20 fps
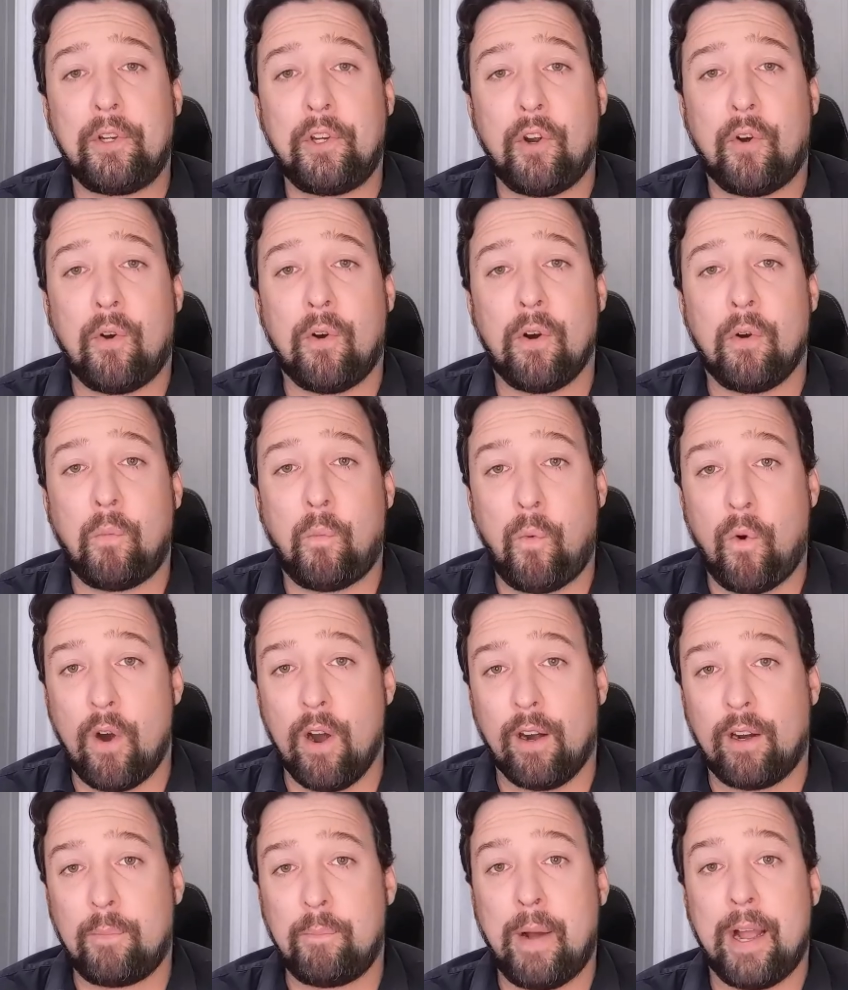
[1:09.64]
your
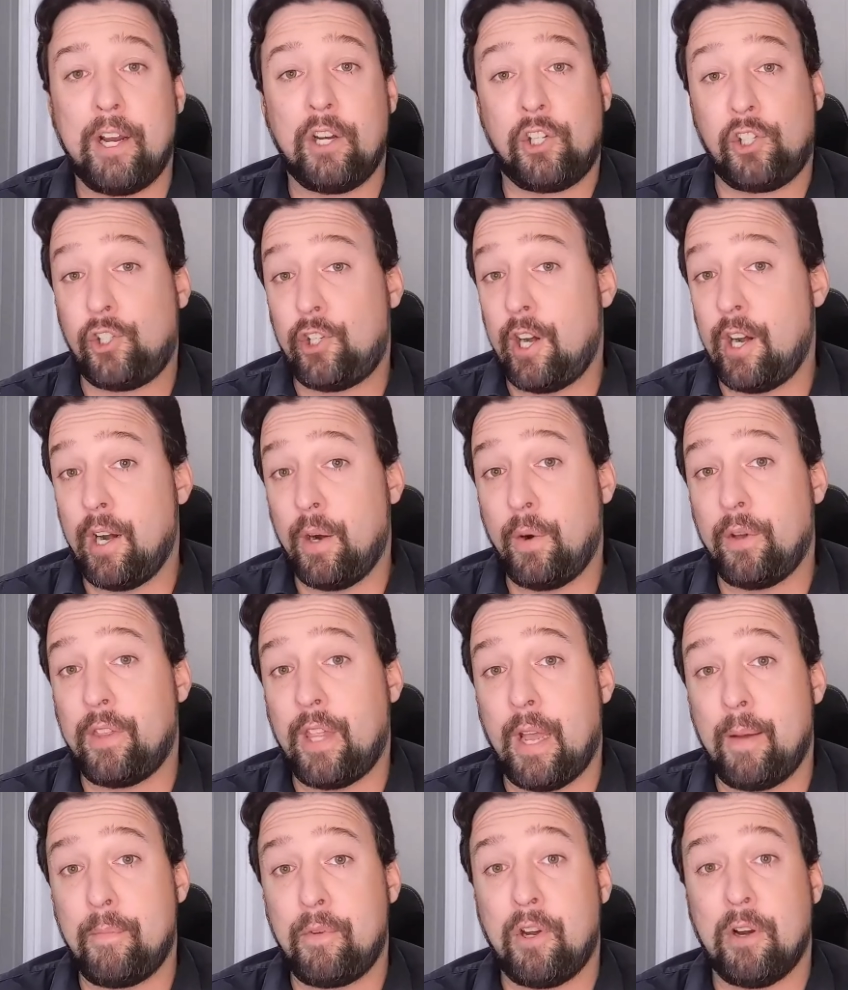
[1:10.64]
work by sharing with
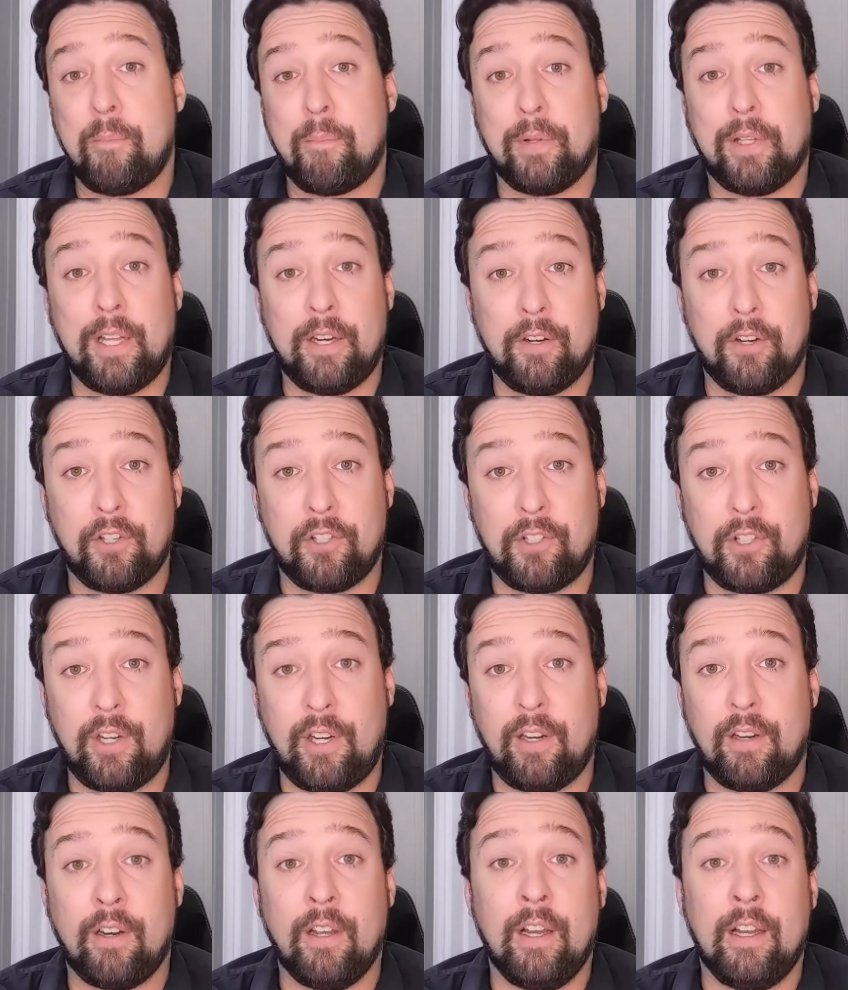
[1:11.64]
them your Blender
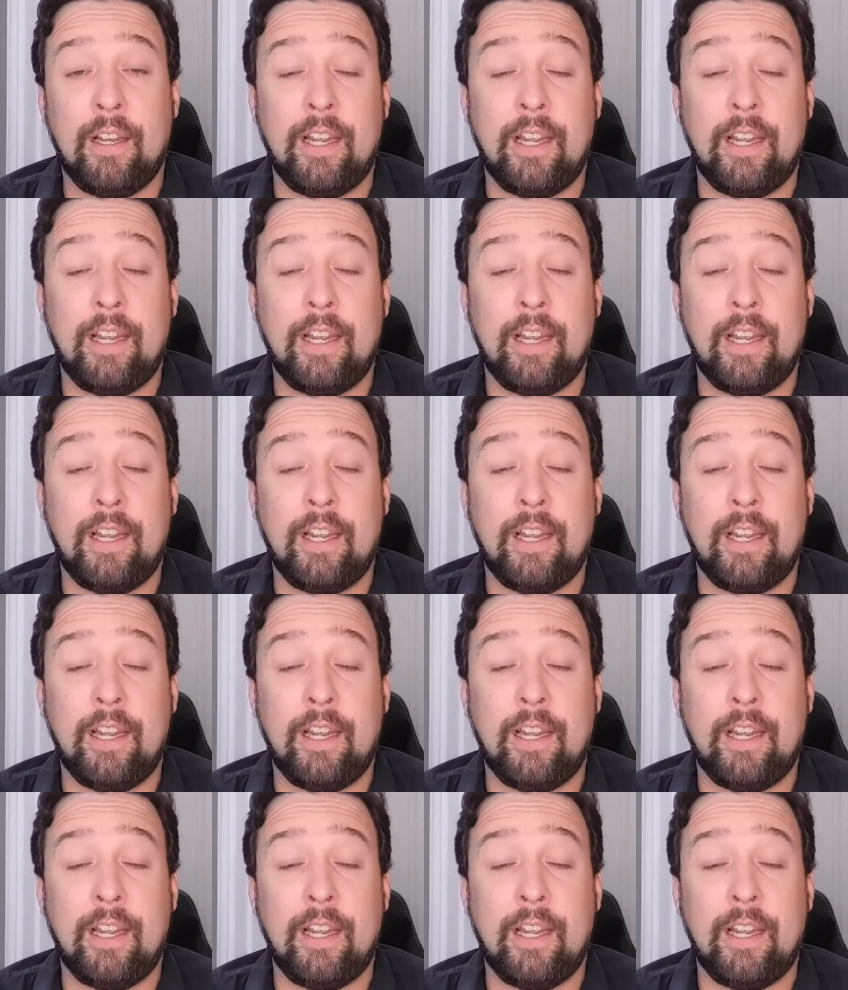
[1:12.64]
scene,